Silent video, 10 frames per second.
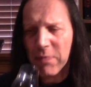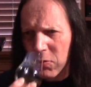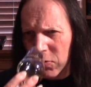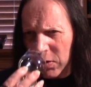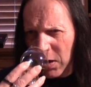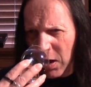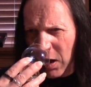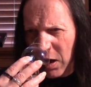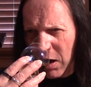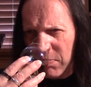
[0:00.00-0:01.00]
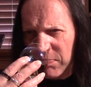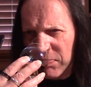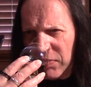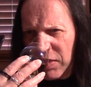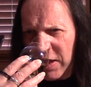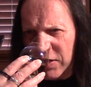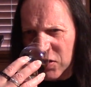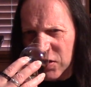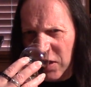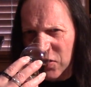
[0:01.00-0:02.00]
of oak. It
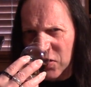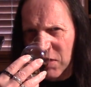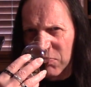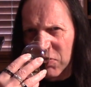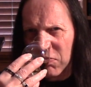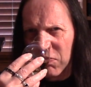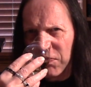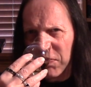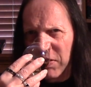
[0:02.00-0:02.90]
just doesn't seem to